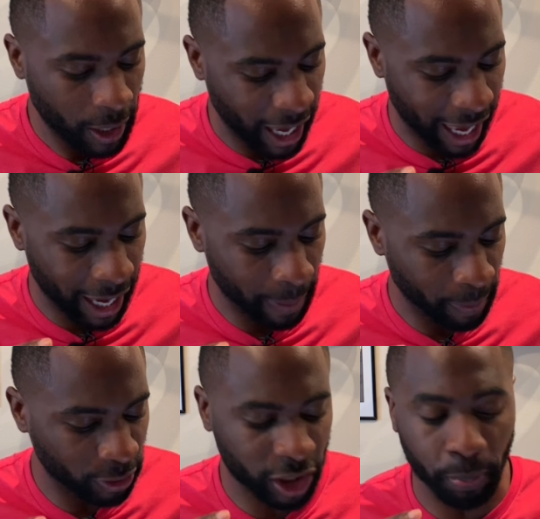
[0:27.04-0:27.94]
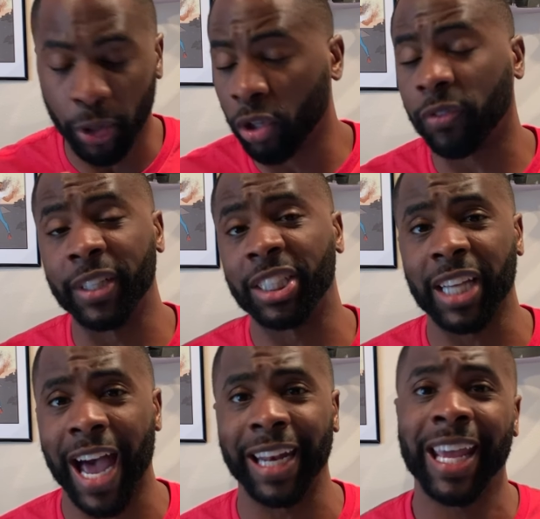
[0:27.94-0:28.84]
And it was just beautifully
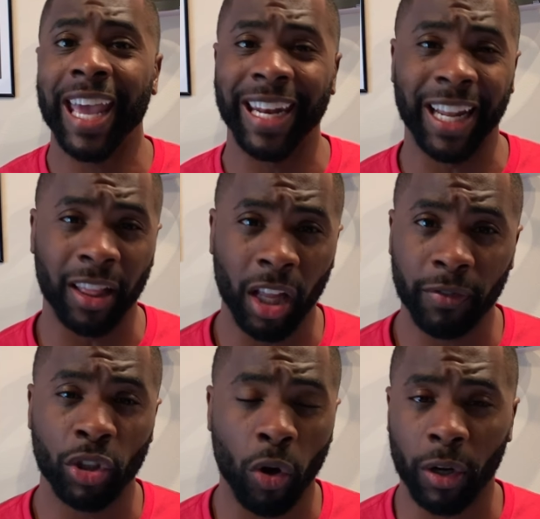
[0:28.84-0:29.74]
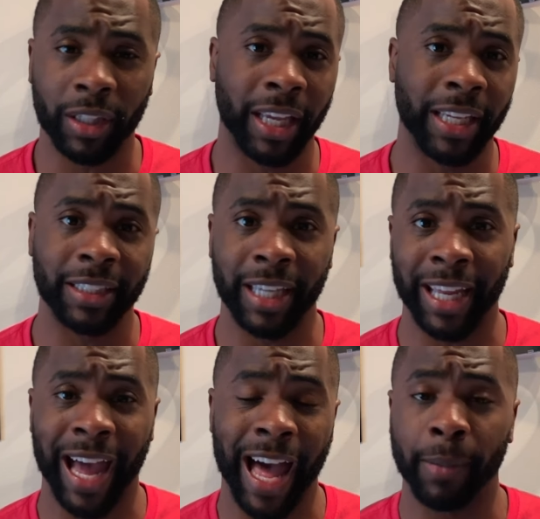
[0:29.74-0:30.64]
shot. And I love drawing things
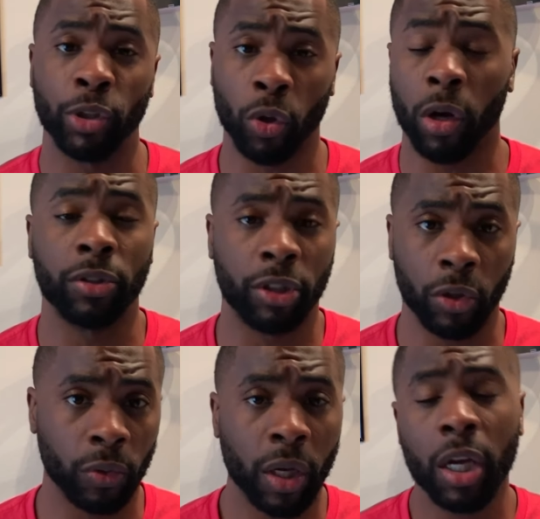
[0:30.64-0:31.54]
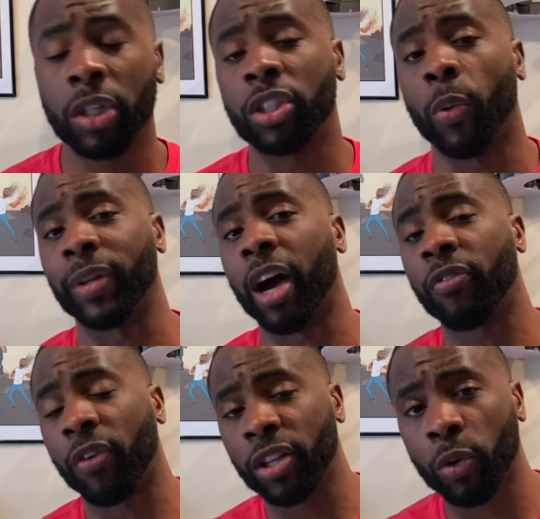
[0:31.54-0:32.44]
that I'm drawn to. So without
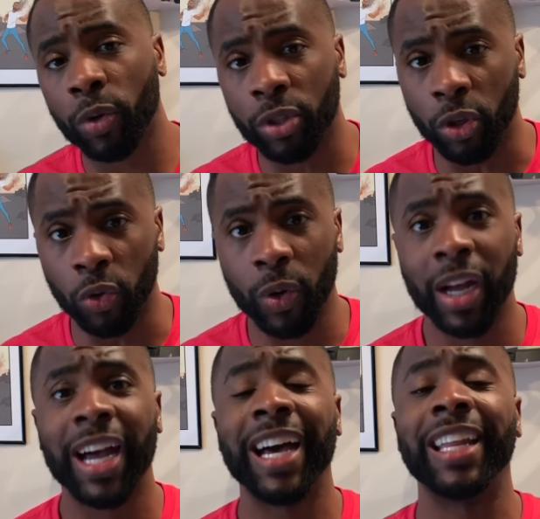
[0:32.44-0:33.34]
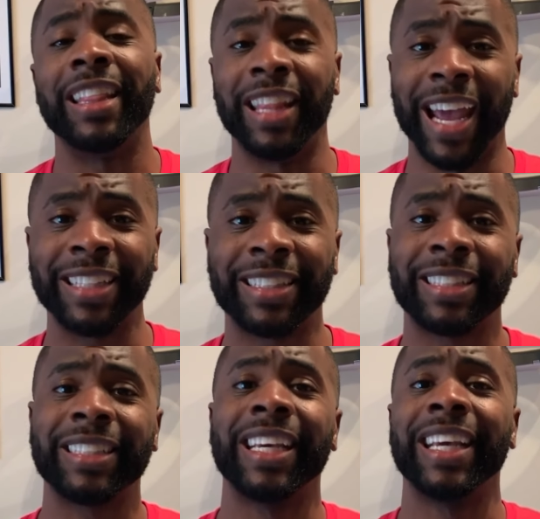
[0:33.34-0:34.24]
further ado,
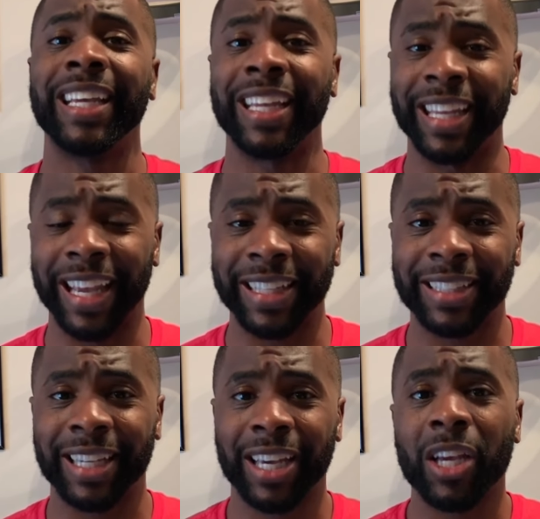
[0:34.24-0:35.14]
let's get